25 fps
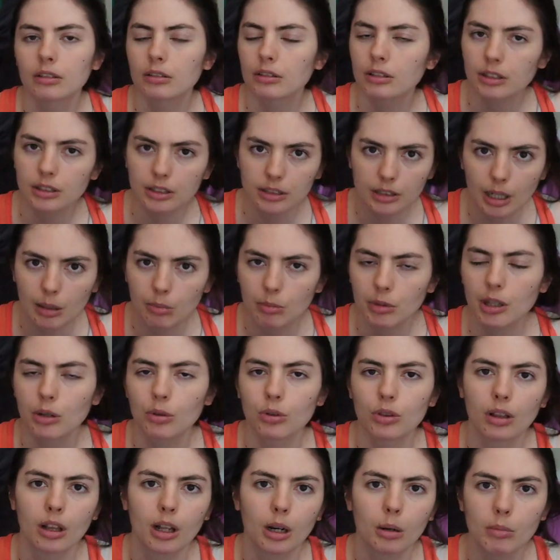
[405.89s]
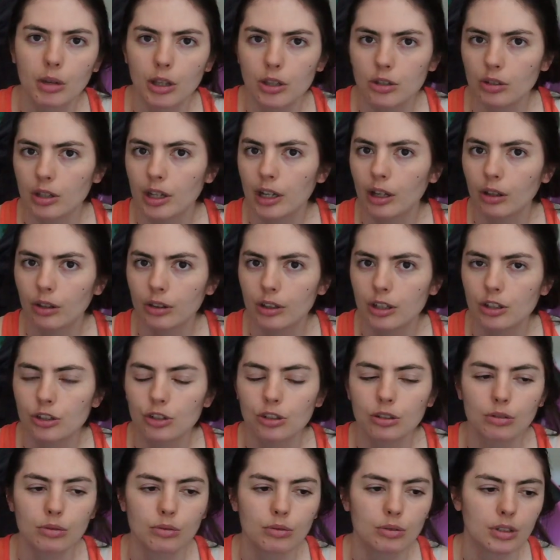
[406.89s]
Same thing with a lot of mental health
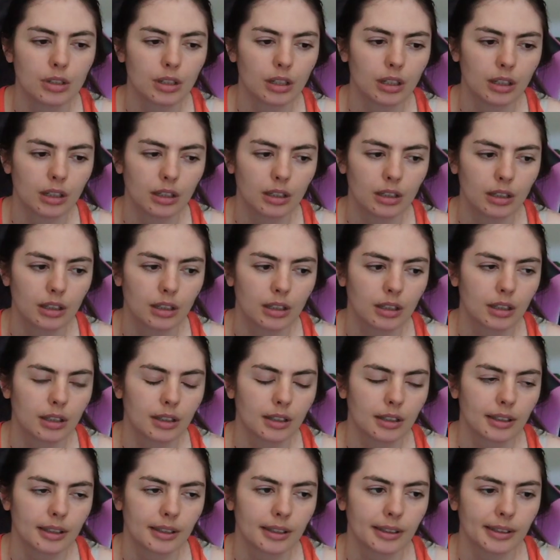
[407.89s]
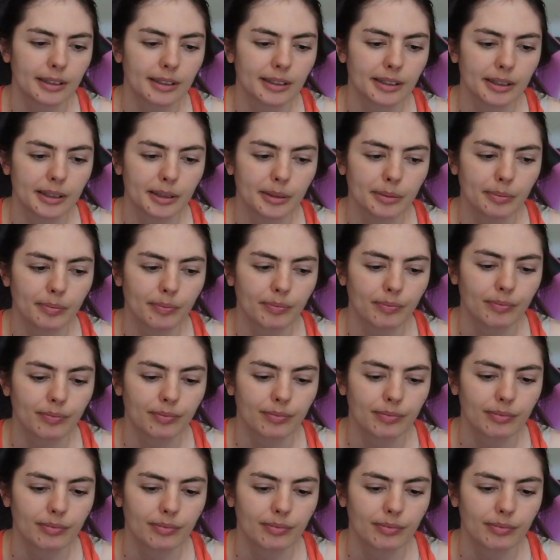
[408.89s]
issues like um